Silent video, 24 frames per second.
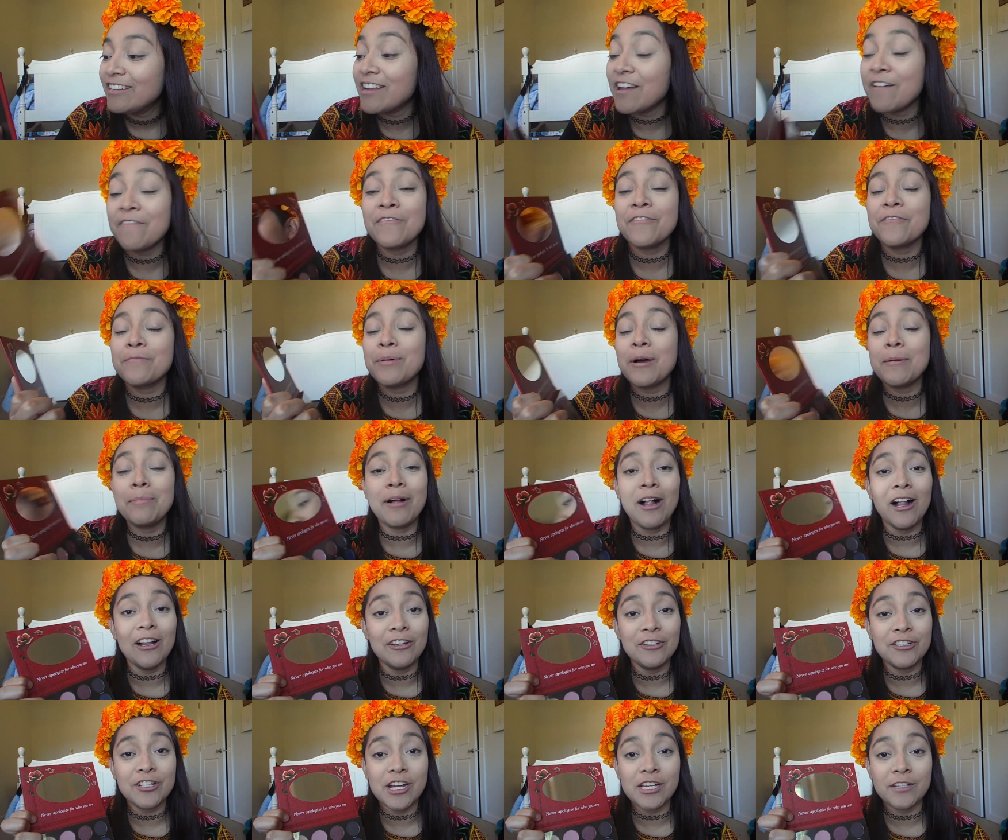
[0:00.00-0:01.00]
never
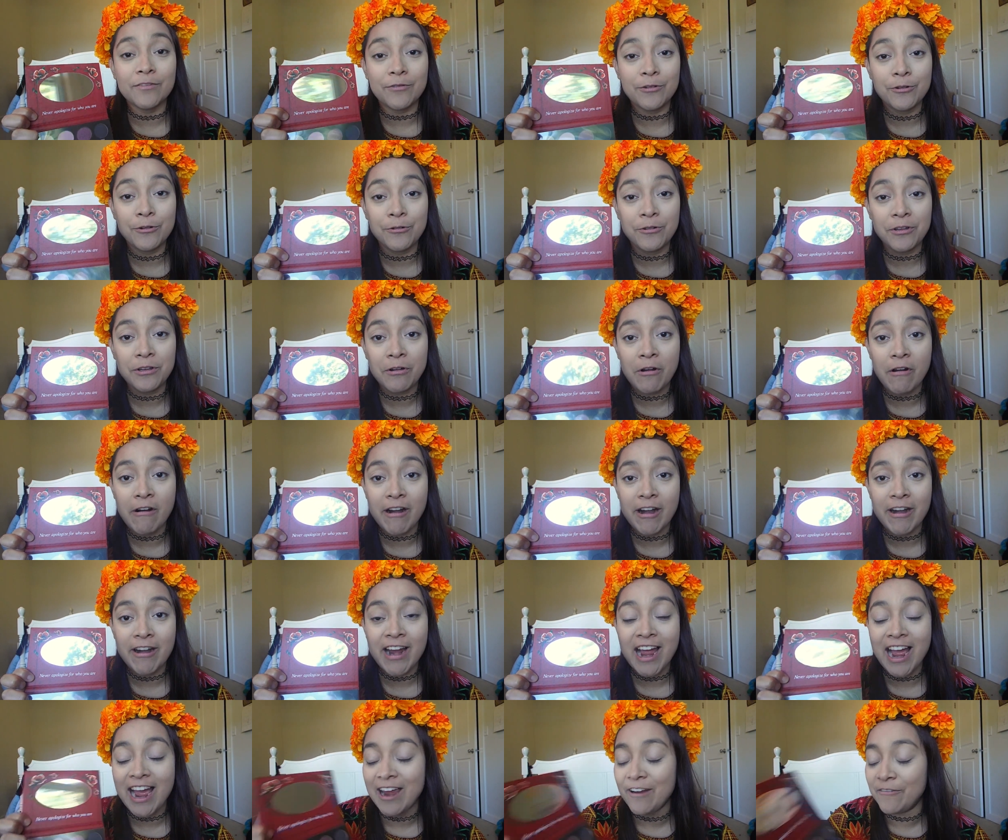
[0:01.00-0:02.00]
apologize for who you
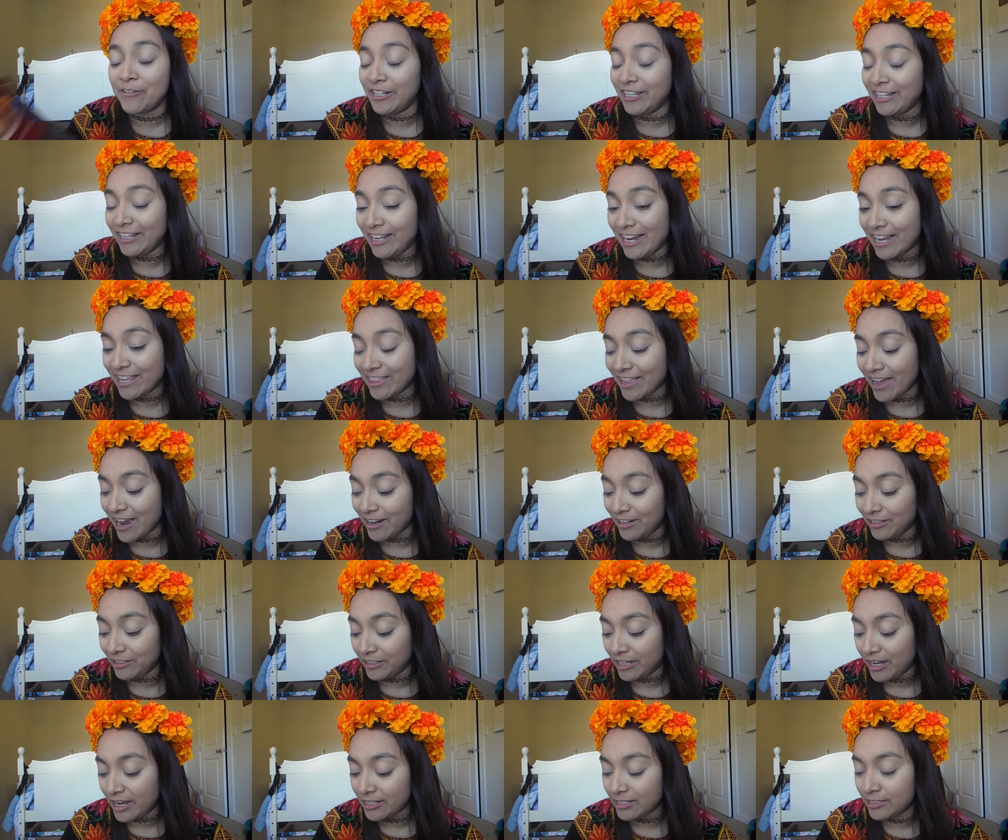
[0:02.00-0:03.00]
are. I really like that a
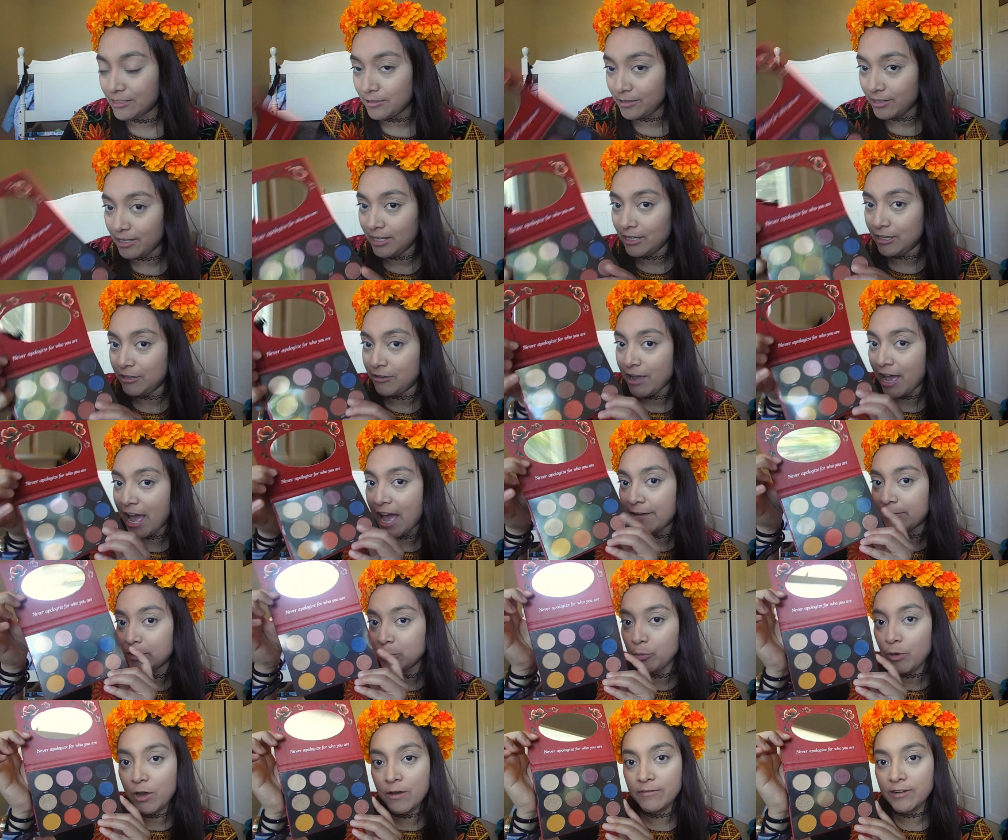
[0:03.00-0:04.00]
lot. So the, you
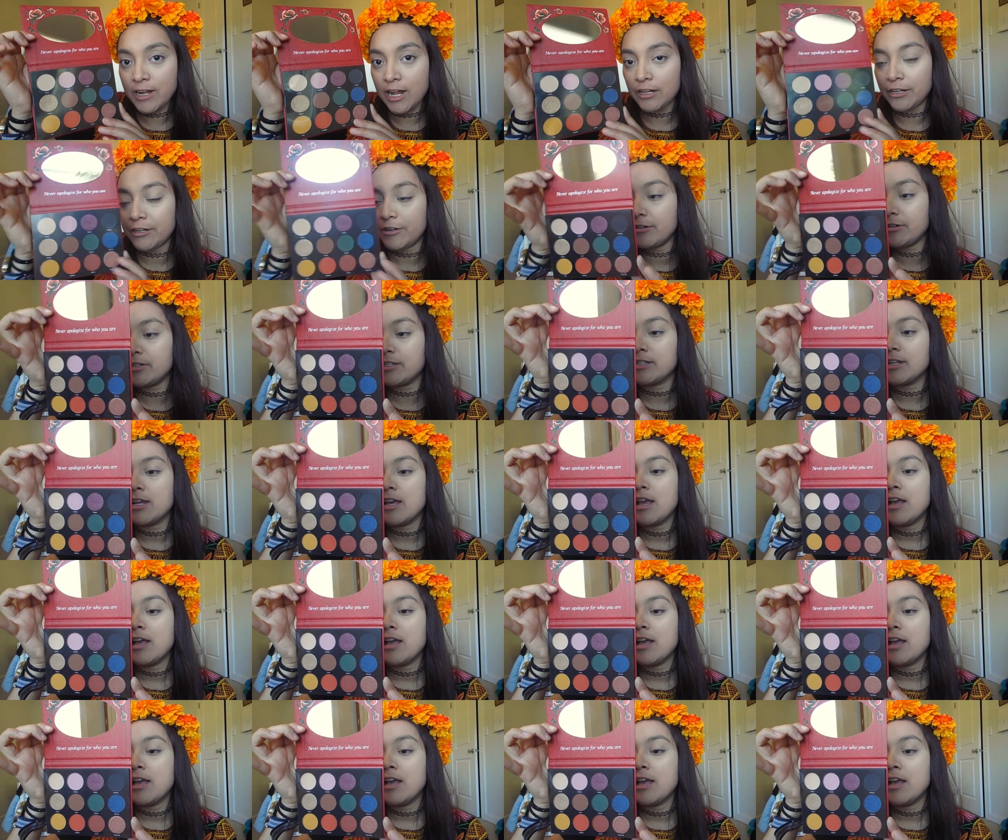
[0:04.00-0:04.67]
have 12 colors.